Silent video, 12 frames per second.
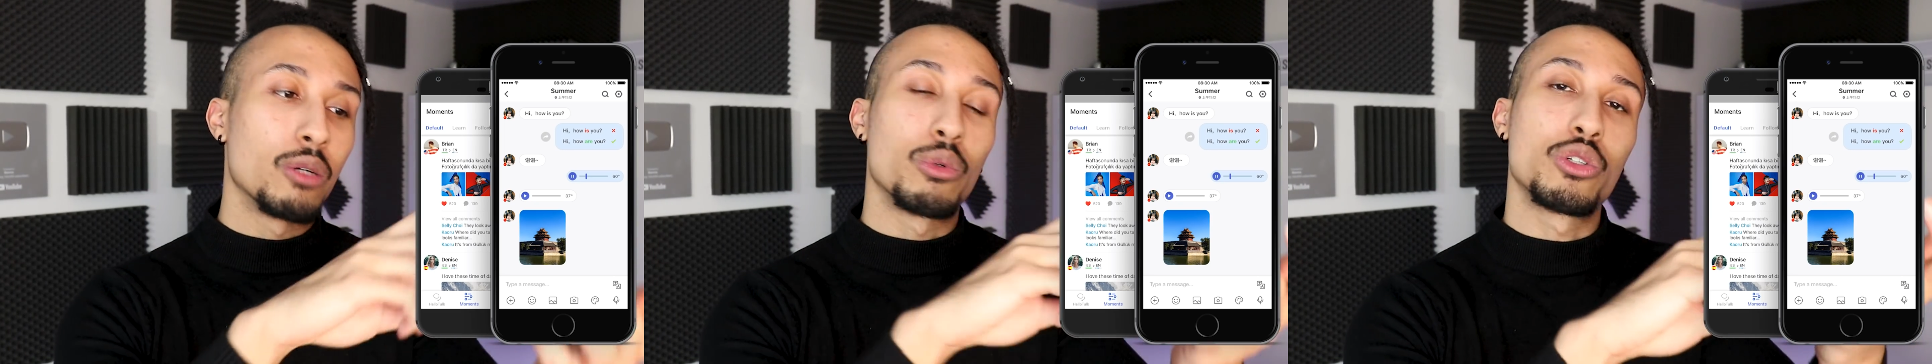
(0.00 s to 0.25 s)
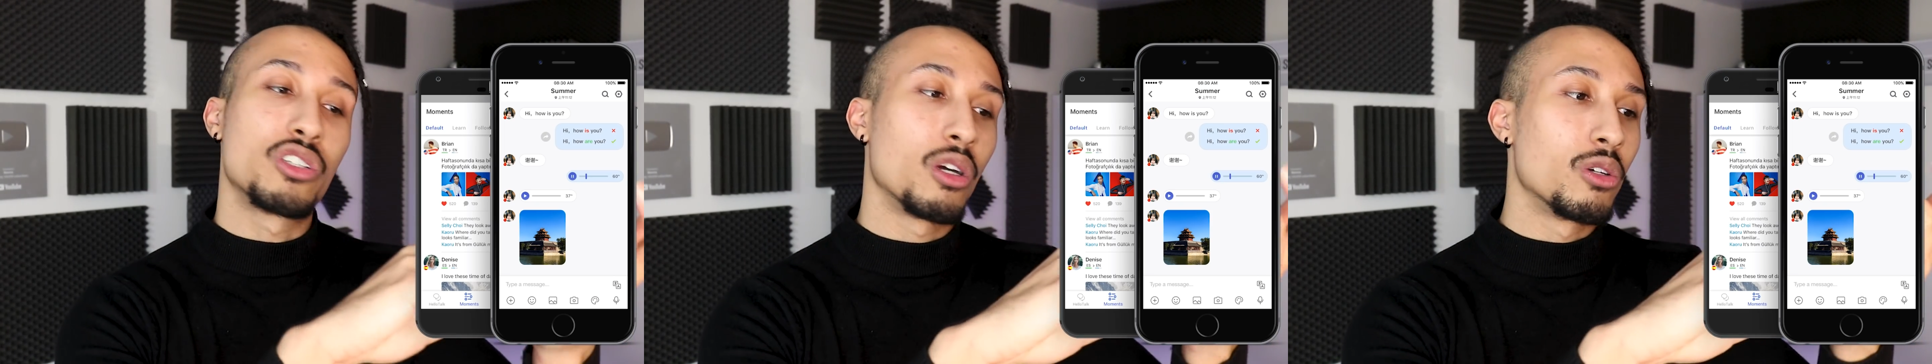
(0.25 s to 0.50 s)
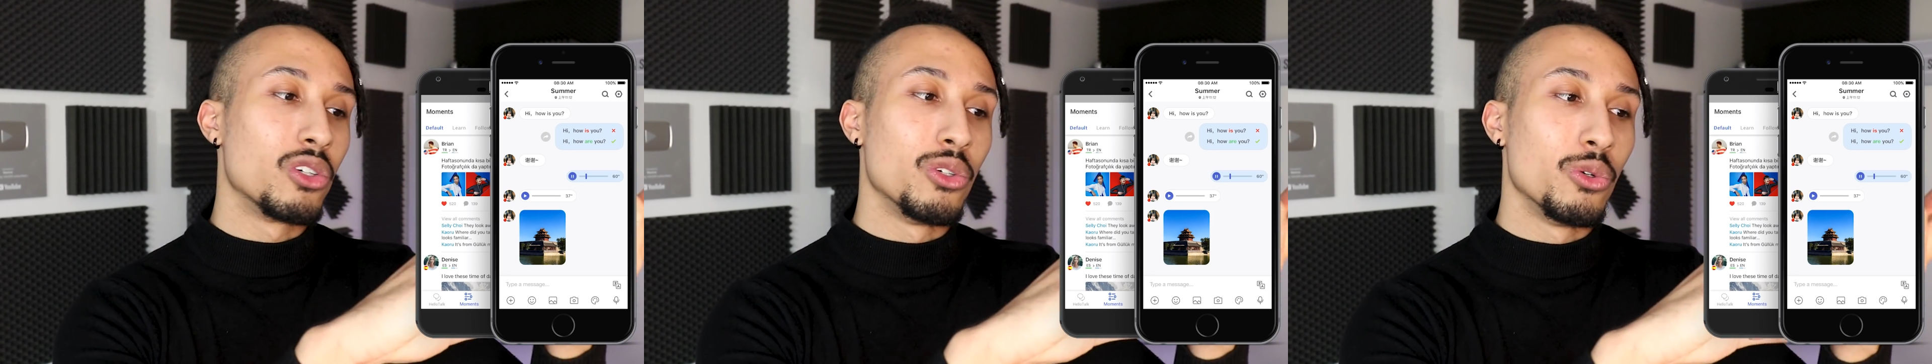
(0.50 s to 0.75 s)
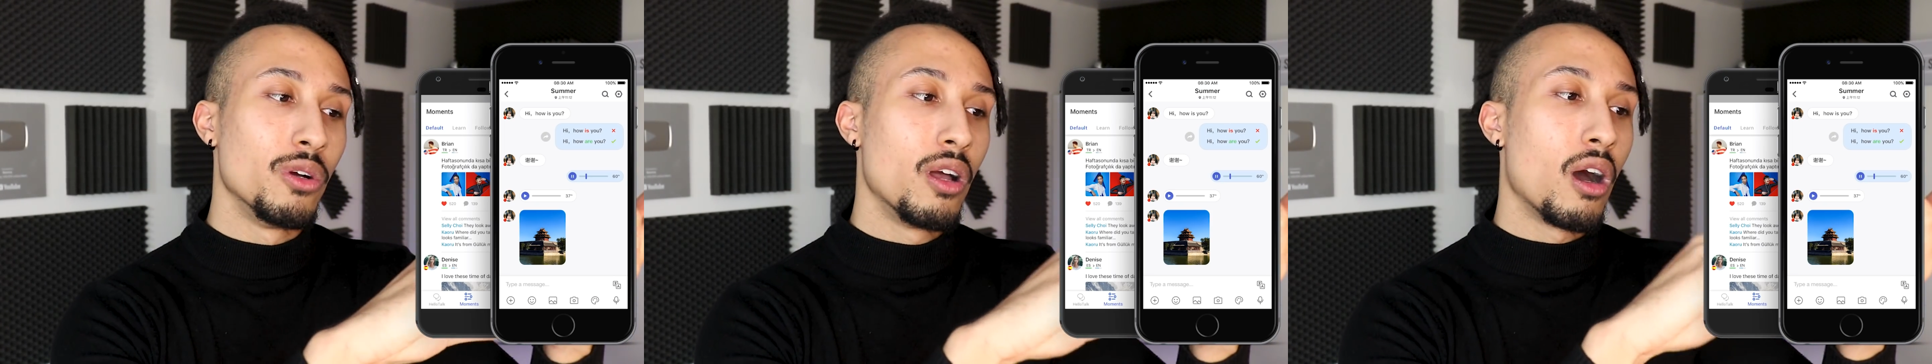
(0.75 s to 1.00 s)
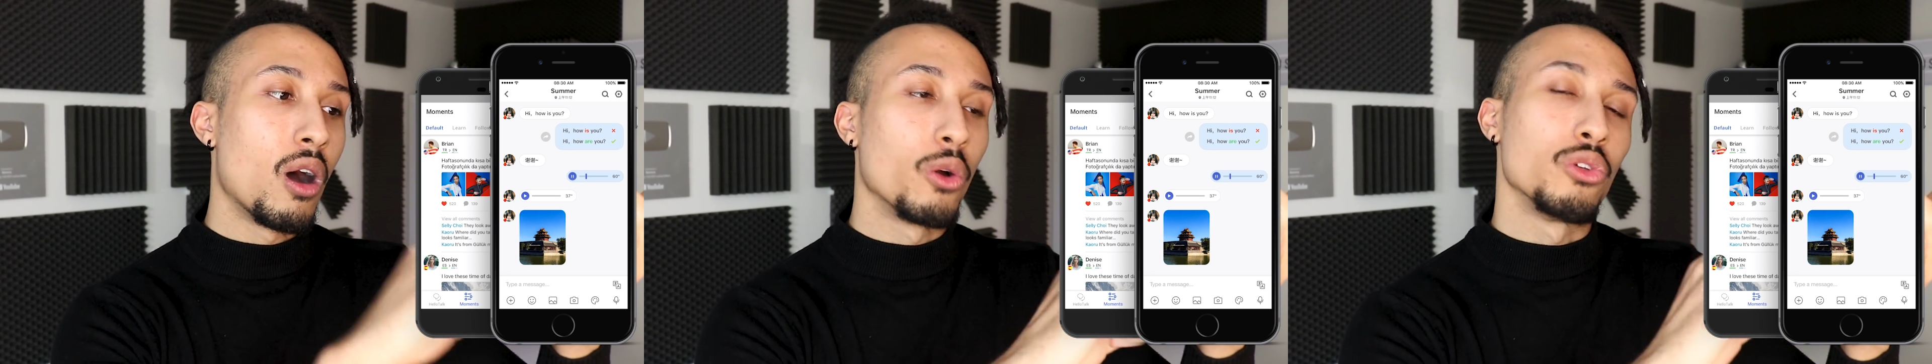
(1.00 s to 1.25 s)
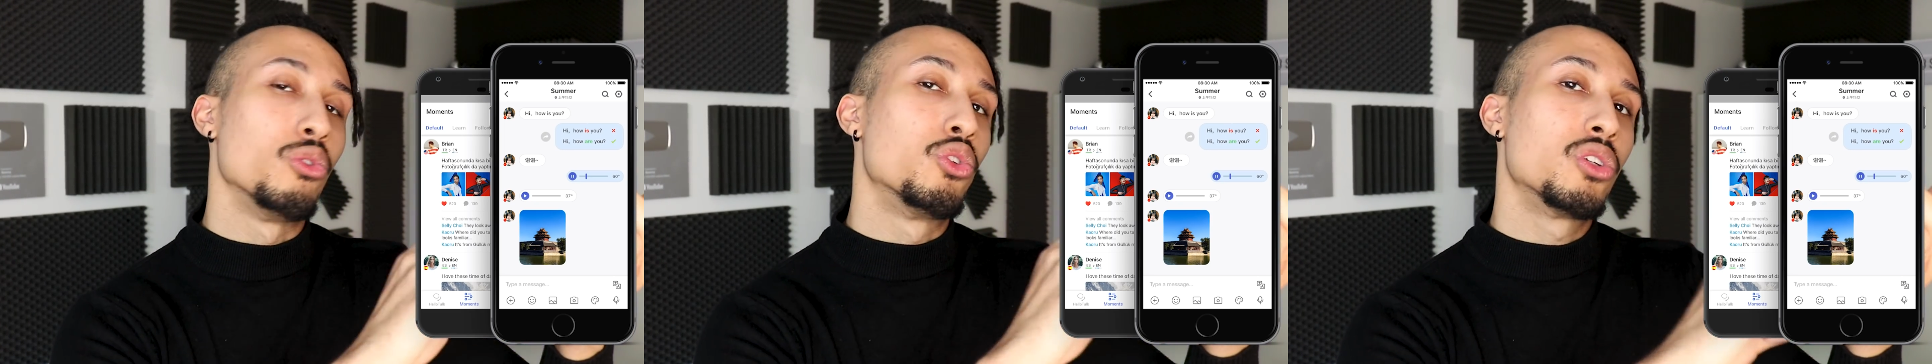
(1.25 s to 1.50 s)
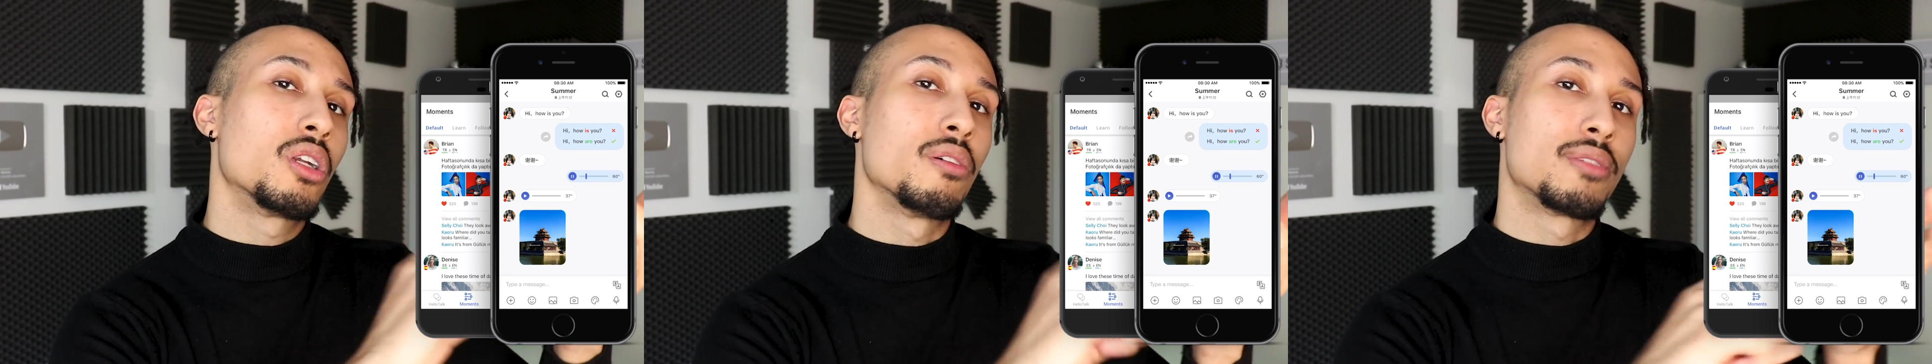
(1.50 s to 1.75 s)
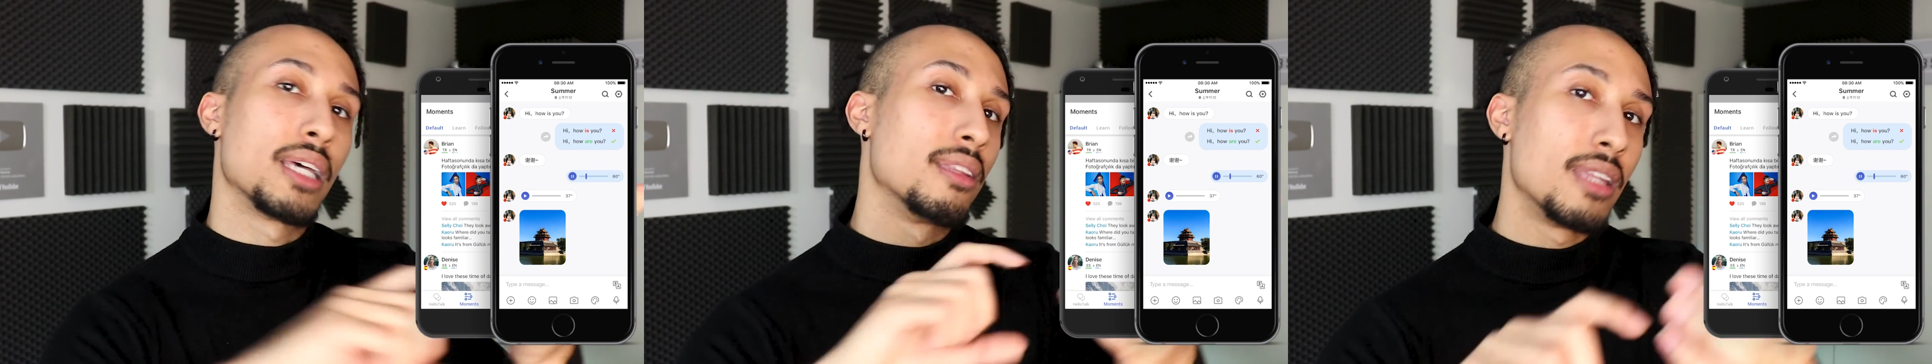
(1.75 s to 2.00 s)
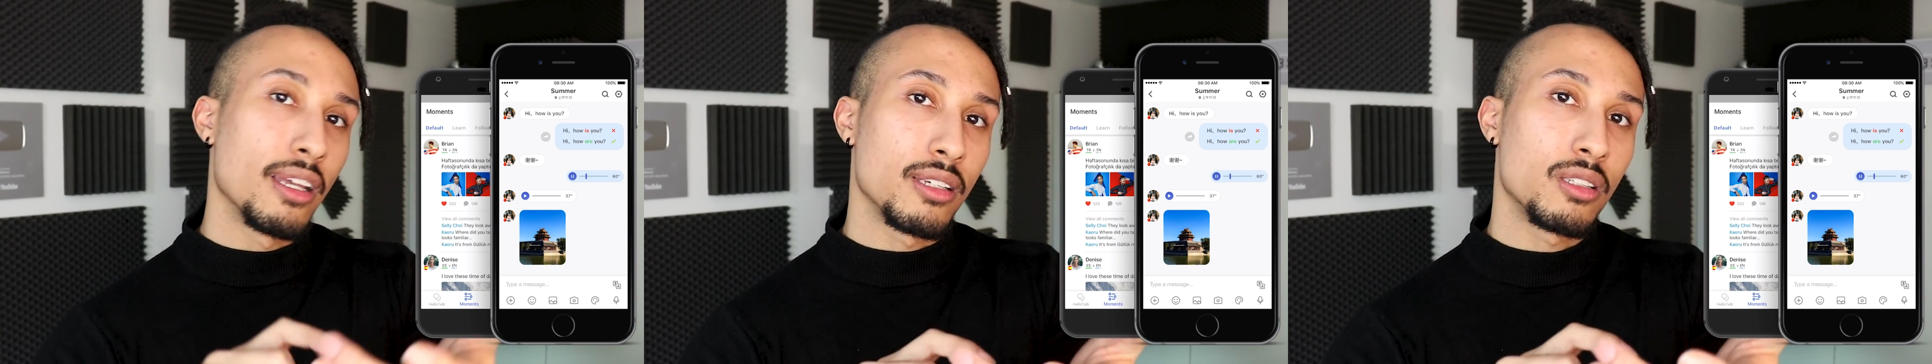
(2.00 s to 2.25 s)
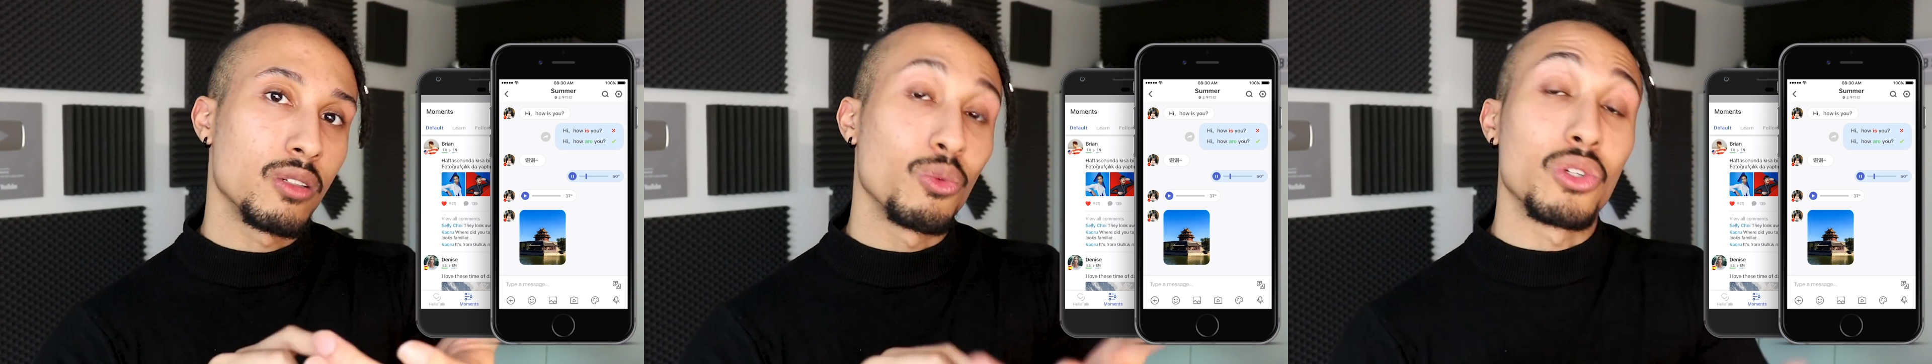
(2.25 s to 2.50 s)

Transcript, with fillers: it will show you, oh, you should have said this,